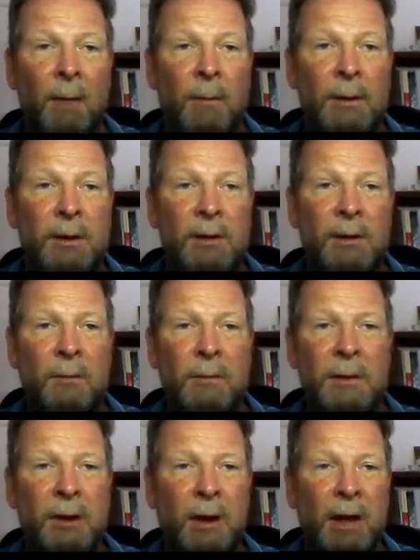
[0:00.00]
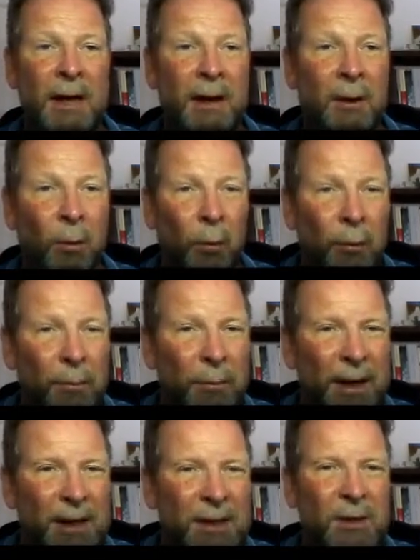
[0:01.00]
What you do is you kind of group
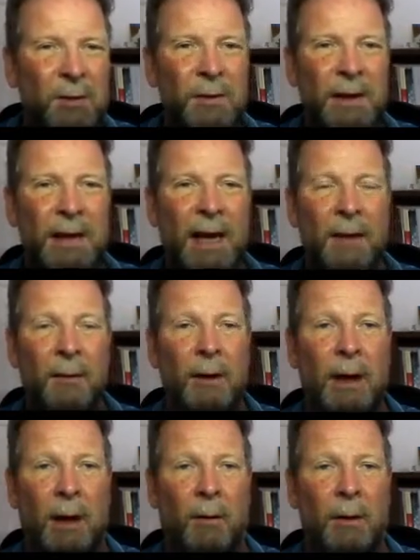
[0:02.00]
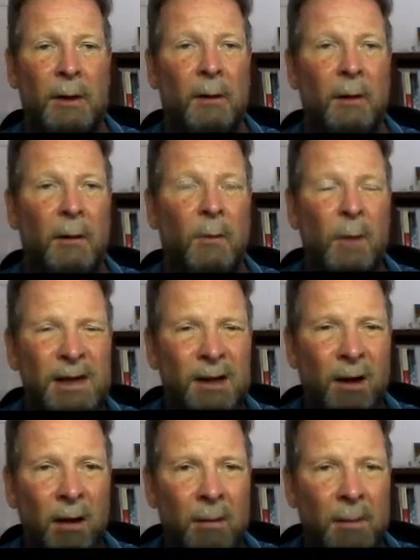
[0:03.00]
these two together here, and you look, what's
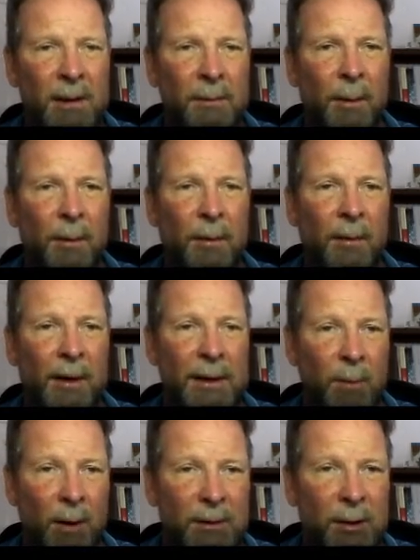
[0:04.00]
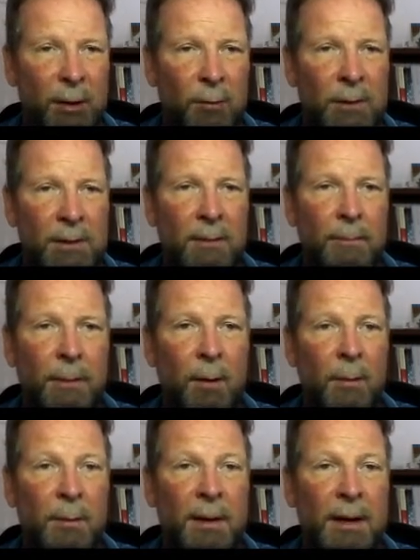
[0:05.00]
common to both of these? Well, 2 is in
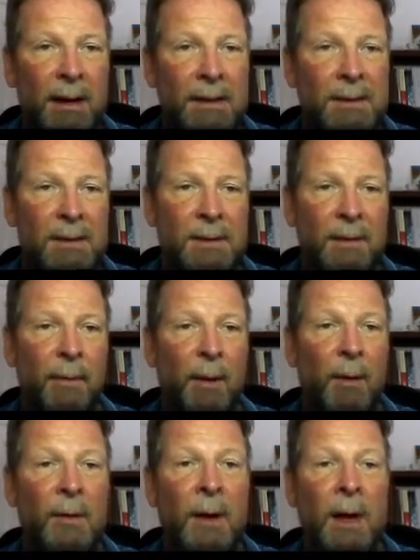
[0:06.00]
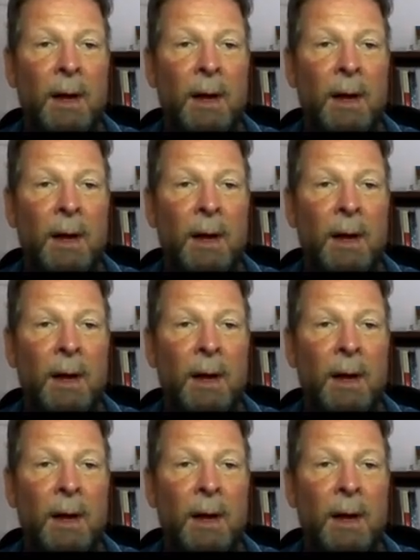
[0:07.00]
both, and x is in both.